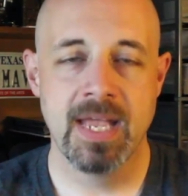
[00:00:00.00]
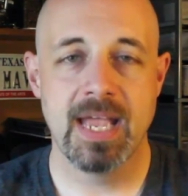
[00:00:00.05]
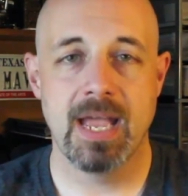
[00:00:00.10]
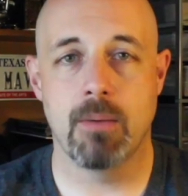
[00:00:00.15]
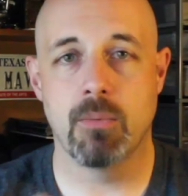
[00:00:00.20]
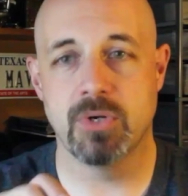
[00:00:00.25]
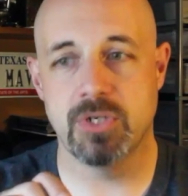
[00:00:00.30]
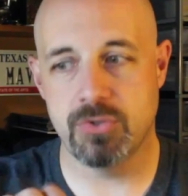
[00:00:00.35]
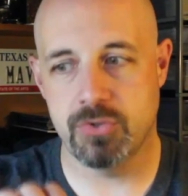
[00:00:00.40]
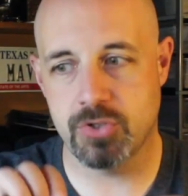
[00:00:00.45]

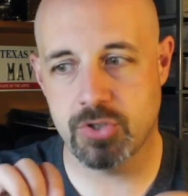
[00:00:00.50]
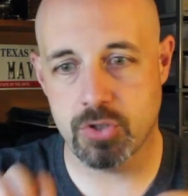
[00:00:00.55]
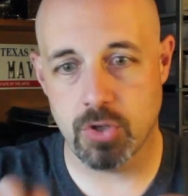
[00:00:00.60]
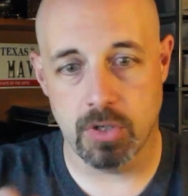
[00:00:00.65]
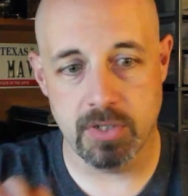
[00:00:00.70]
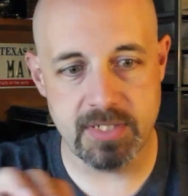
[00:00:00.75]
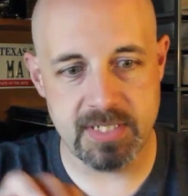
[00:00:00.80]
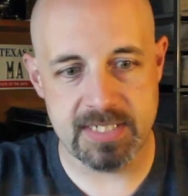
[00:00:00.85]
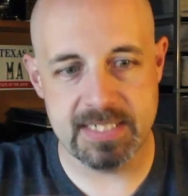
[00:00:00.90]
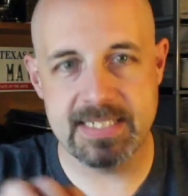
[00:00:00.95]
And when you
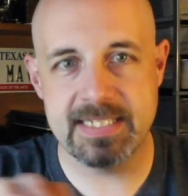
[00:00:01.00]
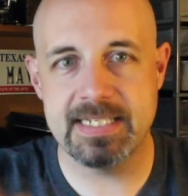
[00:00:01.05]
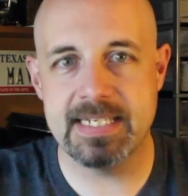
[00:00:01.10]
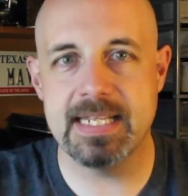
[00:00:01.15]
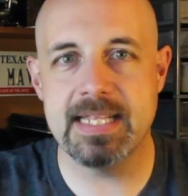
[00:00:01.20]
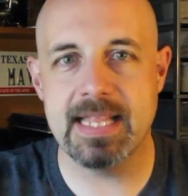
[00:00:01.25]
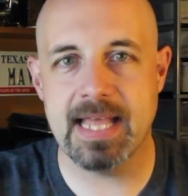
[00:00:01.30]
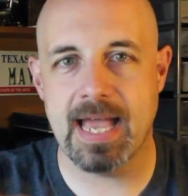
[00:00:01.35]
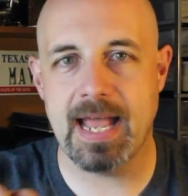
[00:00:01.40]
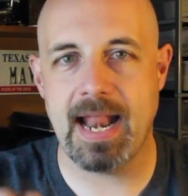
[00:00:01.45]
start to
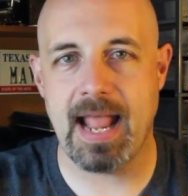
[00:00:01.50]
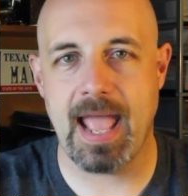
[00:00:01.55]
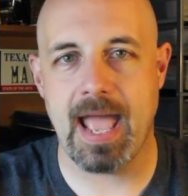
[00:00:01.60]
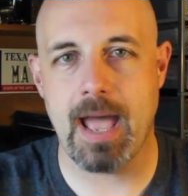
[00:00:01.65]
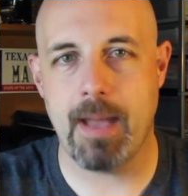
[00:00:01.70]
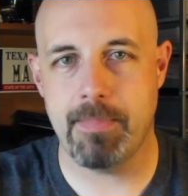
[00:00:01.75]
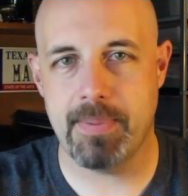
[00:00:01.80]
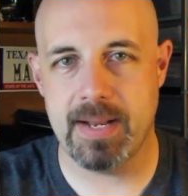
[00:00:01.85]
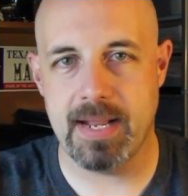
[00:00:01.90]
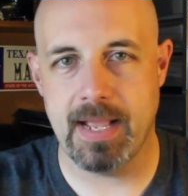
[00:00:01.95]
see that
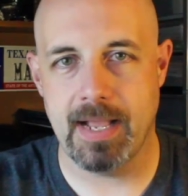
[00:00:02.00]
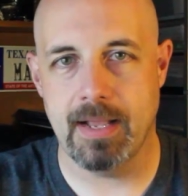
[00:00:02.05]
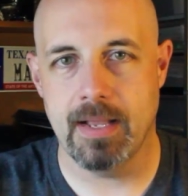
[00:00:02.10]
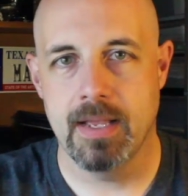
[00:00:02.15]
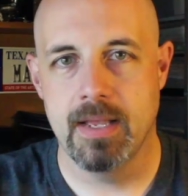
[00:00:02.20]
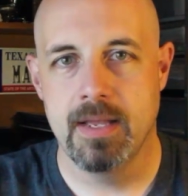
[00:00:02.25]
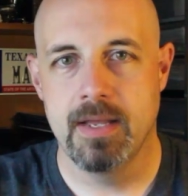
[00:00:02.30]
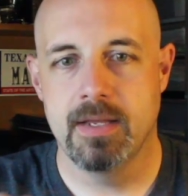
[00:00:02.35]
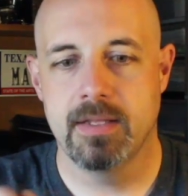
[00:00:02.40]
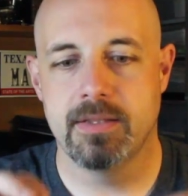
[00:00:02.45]
happening,
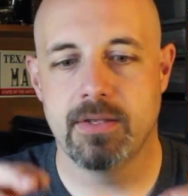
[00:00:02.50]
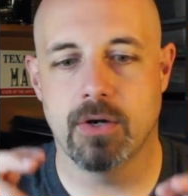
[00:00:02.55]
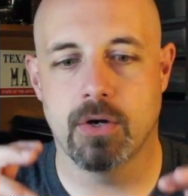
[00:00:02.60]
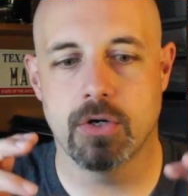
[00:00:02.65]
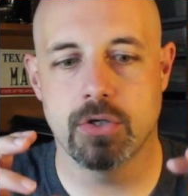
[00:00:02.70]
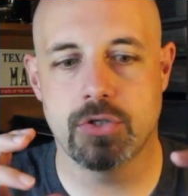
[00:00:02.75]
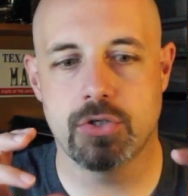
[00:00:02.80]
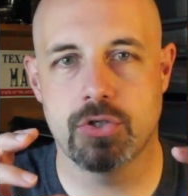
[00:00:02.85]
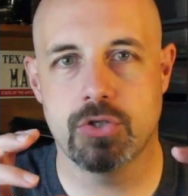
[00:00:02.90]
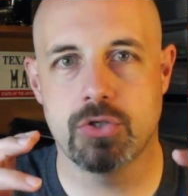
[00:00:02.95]

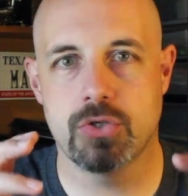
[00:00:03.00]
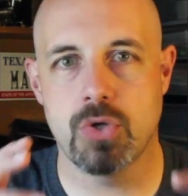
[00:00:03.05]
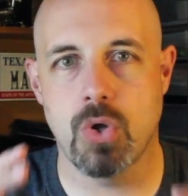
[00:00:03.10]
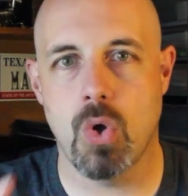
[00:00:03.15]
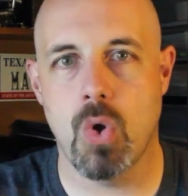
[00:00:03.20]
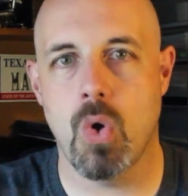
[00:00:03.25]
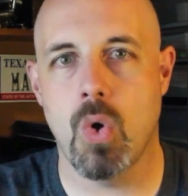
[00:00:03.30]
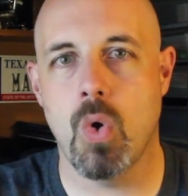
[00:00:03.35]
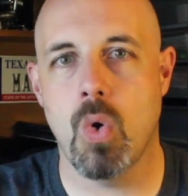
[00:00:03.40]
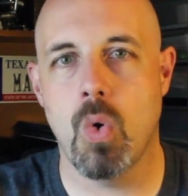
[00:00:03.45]
there are
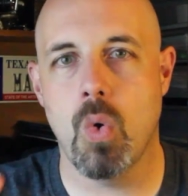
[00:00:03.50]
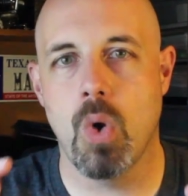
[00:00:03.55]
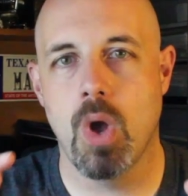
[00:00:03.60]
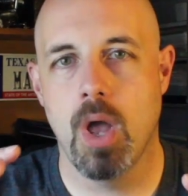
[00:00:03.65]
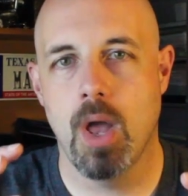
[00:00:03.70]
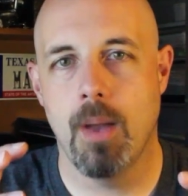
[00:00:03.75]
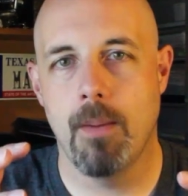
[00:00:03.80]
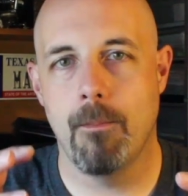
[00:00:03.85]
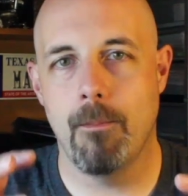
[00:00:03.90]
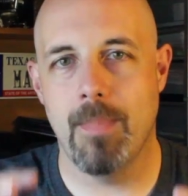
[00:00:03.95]

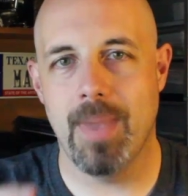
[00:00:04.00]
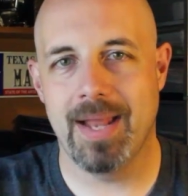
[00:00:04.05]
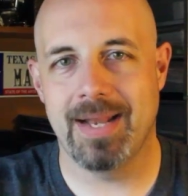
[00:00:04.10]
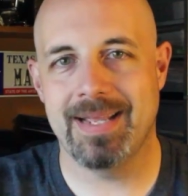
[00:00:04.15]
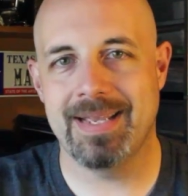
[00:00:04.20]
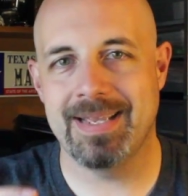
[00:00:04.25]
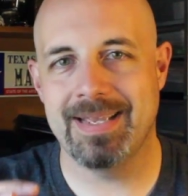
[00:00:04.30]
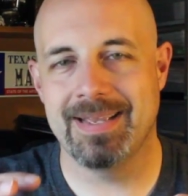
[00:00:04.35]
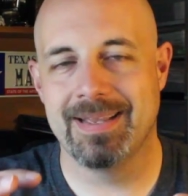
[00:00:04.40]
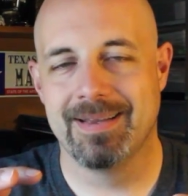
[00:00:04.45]
so
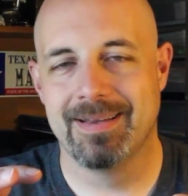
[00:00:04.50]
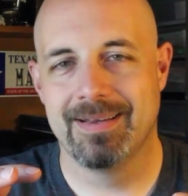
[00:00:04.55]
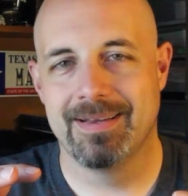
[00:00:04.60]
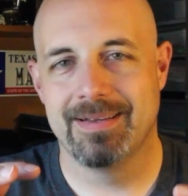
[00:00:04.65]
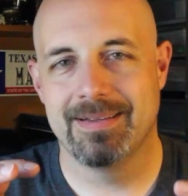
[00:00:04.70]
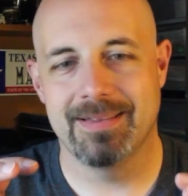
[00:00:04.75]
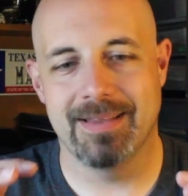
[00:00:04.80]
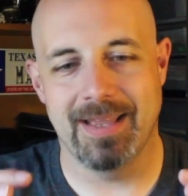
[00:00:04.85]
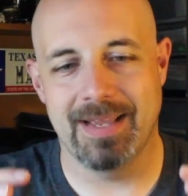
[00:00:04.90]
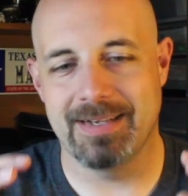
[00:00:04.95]
many
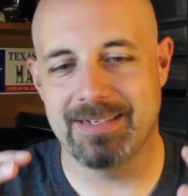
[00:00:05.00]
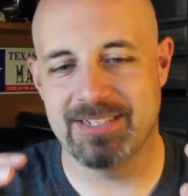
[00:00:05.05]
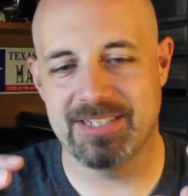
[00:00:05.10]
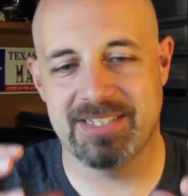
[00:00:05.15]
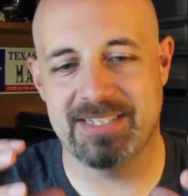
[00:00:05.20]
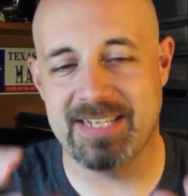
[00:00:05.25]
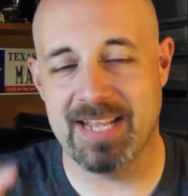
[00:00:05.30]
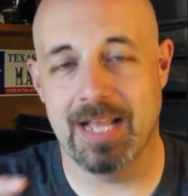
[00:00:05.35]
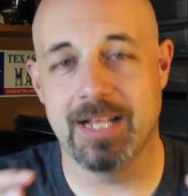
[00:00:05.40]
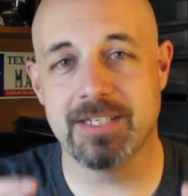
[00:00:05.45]
like
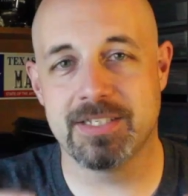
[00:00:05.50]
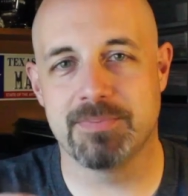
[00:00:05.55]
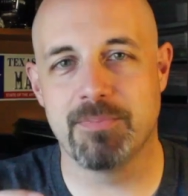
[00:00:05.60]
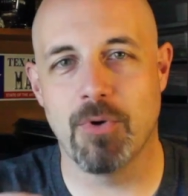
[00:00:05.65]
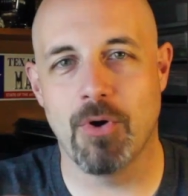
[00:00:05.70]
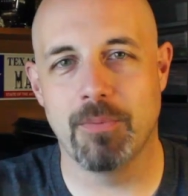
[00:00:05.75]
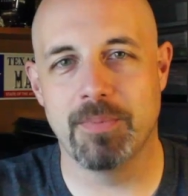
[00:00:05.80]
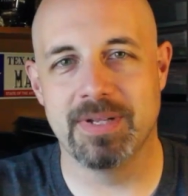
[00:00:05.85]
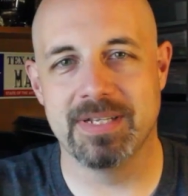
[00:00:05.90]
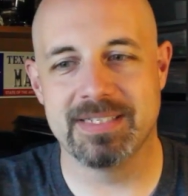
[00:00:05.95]
just tense
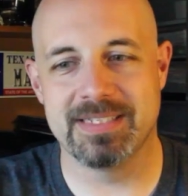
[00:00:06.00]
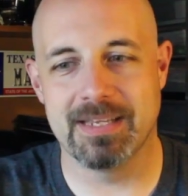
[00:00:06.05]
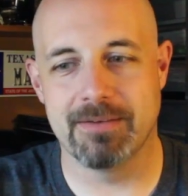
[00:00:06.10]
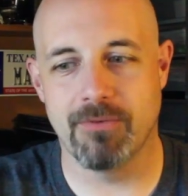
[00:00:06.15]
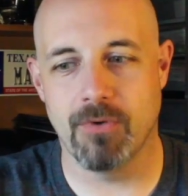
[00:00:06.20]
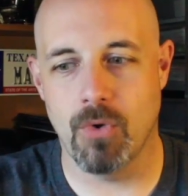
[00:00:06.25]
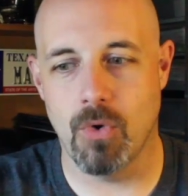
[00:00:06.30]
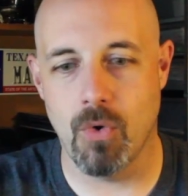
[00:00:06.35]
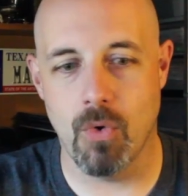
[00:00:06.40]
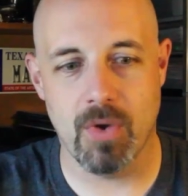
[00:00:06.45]
moments
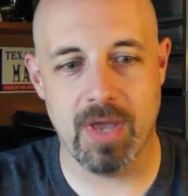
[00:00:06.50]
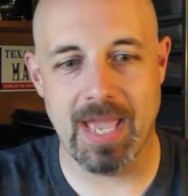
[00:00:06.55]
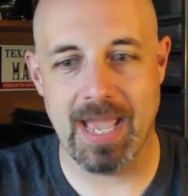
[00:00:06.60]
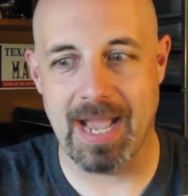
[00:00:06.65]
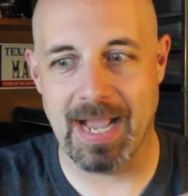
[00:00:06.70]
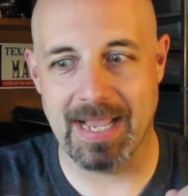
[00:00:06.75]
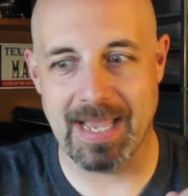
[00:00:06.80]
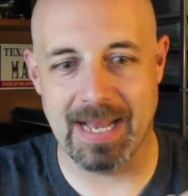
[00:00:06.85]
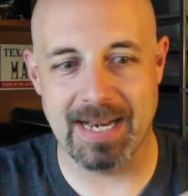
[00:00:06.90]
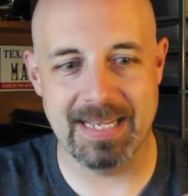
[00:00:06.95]
of, oh, okay,
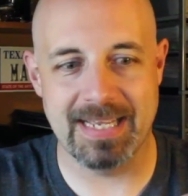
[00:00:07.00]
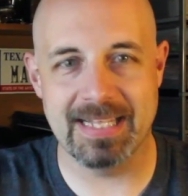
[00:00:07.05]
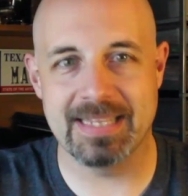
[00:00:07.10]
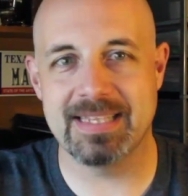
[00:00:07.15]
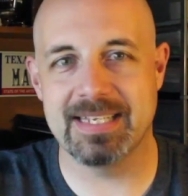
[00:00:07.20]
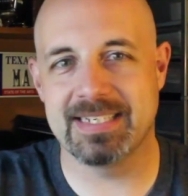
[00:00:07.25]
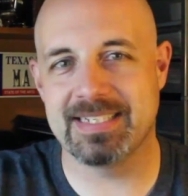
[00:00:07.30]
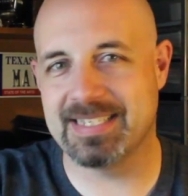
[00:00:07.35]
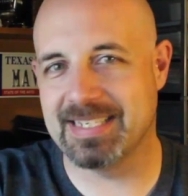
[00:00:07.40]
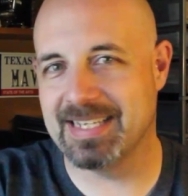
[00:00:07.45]
I gotta
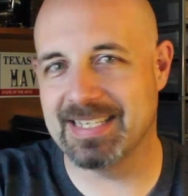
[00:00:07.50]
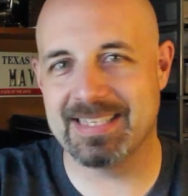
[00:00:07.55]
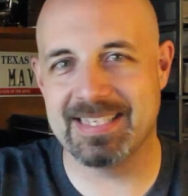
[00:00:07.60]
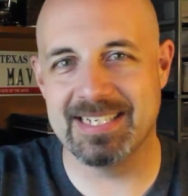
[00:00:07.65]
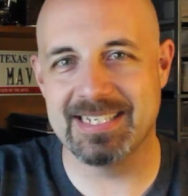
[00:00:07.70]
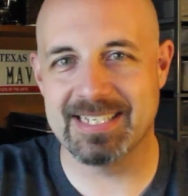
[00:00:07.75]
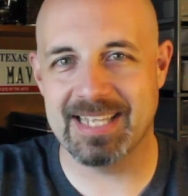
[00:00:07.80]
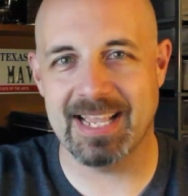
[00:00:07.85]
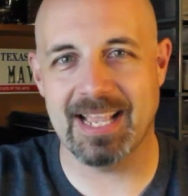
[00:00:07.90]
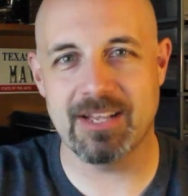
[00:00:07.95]
get this to get
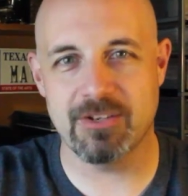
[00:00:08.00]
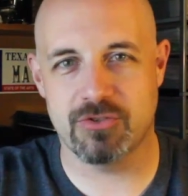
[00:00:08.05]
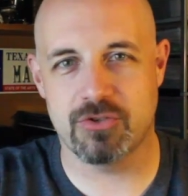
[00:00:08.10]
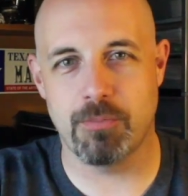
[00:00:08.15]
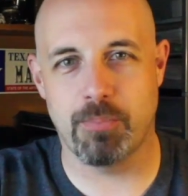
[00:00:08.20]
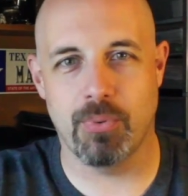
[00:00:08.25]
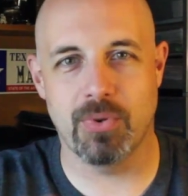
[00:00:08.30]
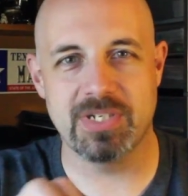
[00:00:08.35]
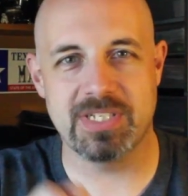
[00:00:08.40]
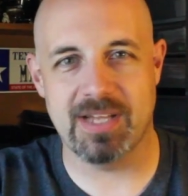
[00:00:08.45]
these like
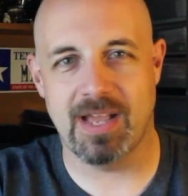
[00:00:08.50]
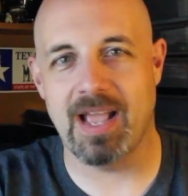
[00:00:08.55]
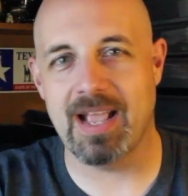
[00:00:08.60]
extra points.